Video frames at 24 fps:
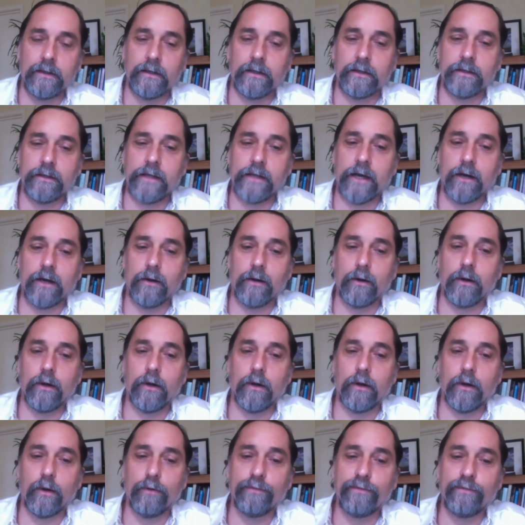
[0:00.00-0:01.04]
Now,
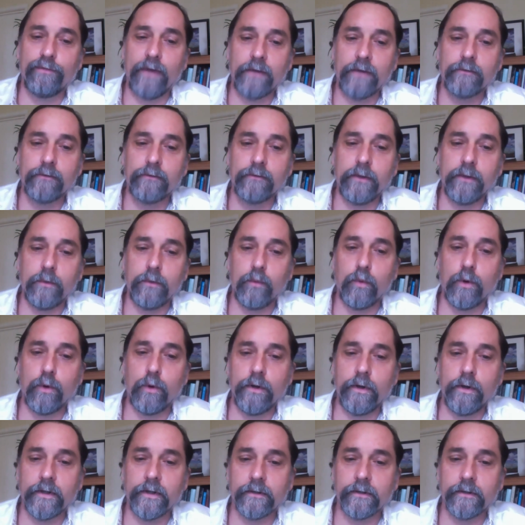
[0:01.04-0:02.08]
olfactory
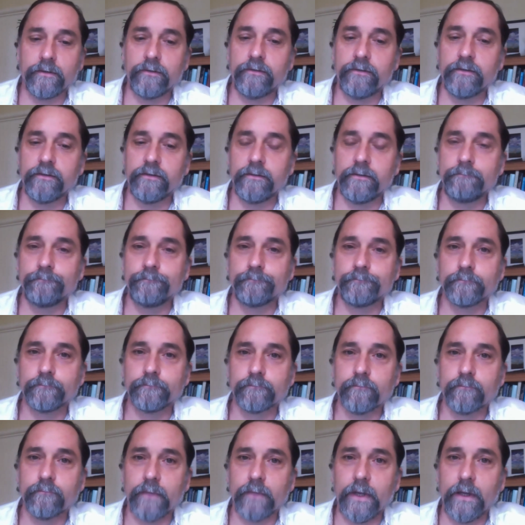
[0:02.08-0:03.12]
warnings
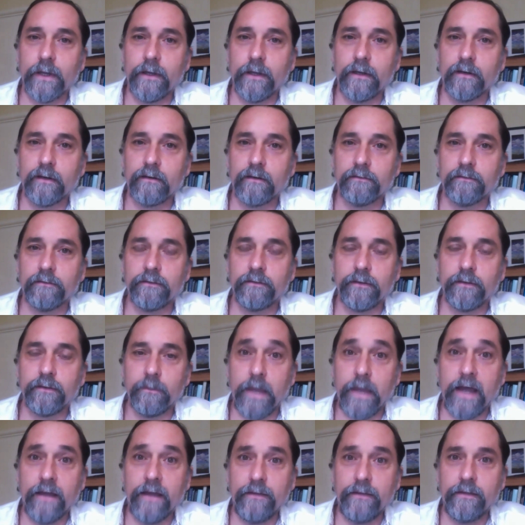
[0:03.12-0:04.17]
of
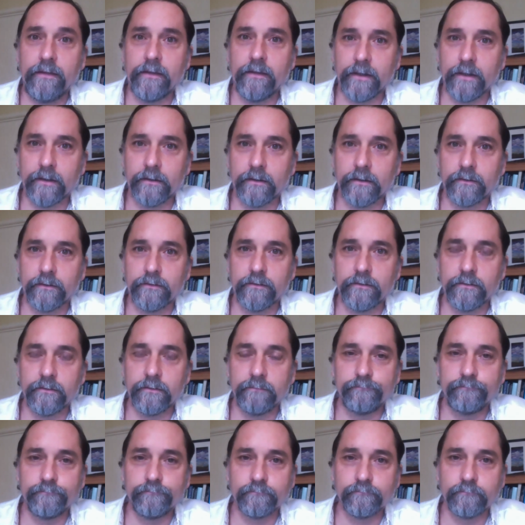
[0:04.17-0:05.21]
bad things
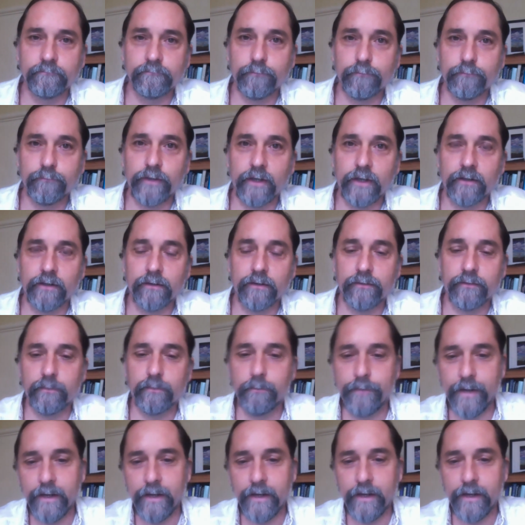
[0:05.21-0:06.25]
protect us from
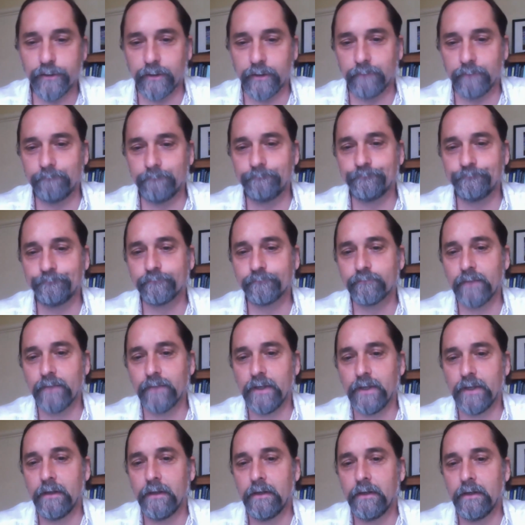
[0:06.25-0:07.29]
danger.
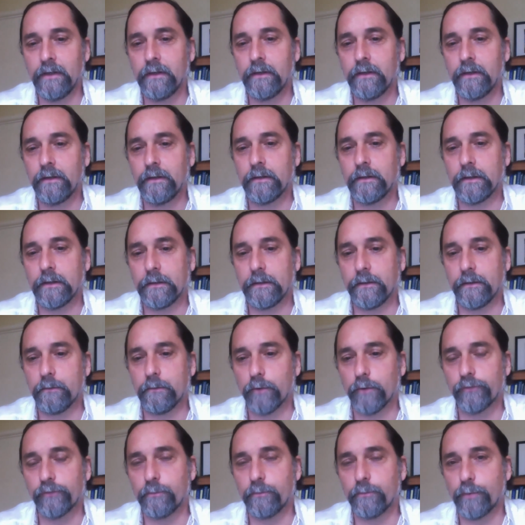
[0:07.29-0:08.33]
The
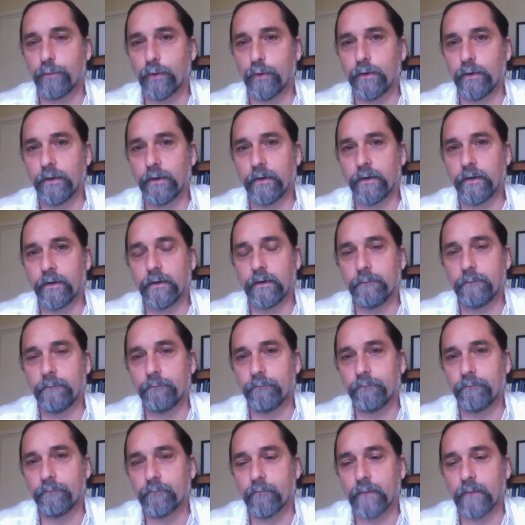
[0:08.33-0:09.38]
most important
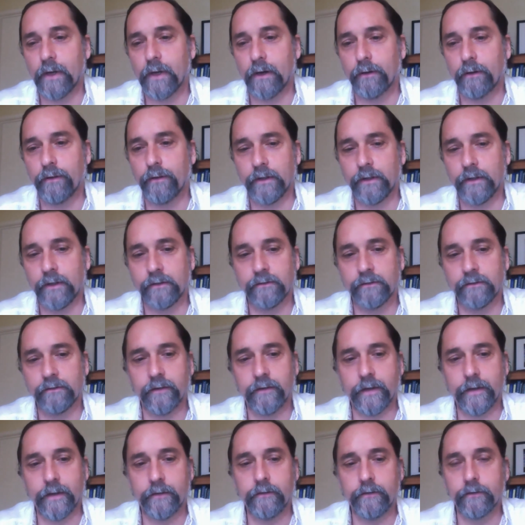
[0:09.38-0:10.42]
are things
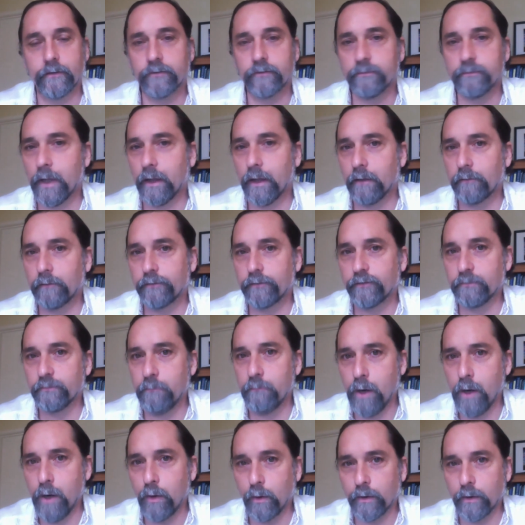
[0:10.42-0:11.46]
like the smell of
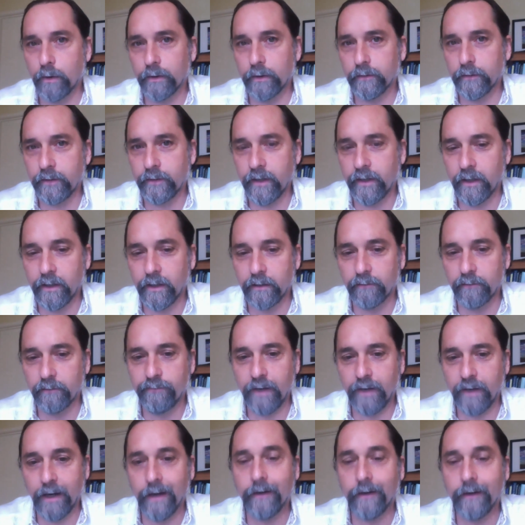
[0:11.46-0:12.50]
smoke indicating
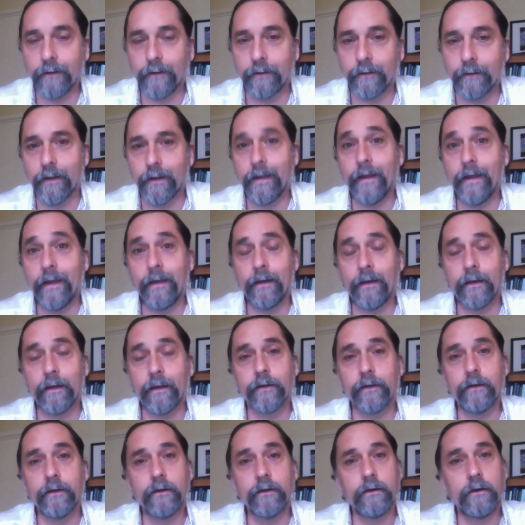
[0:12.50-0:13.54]
fire
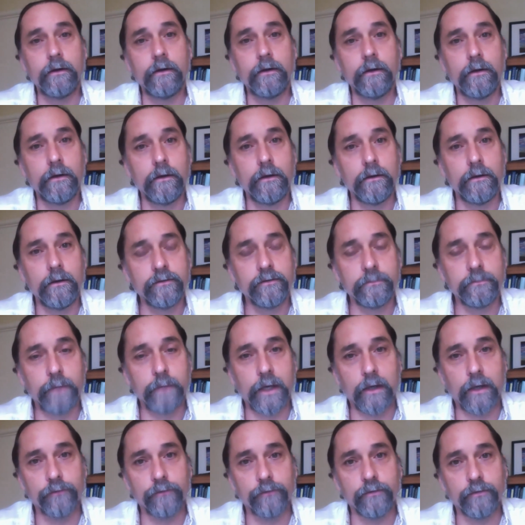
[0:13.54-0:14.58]
and
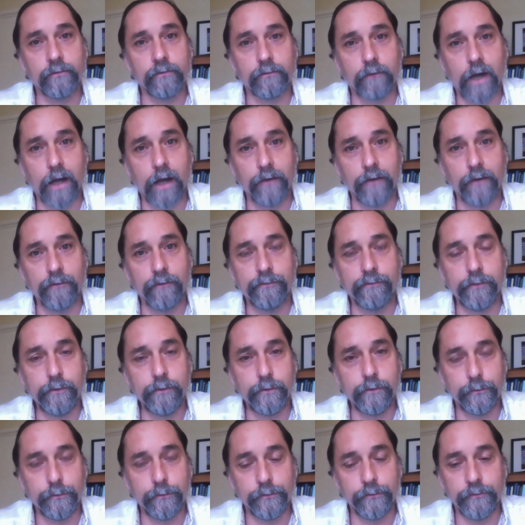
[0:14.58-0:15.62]
smells of rotten
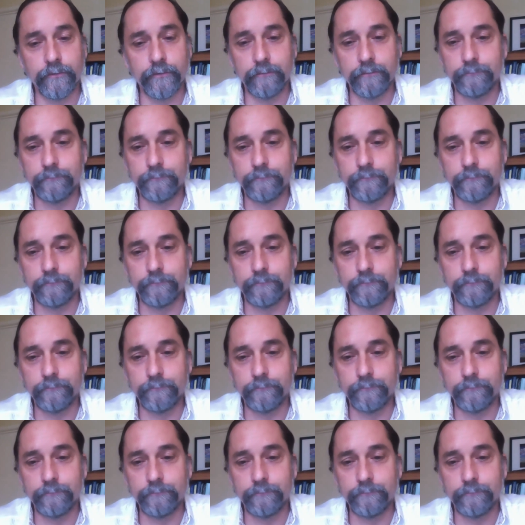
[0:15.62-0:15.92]
foods.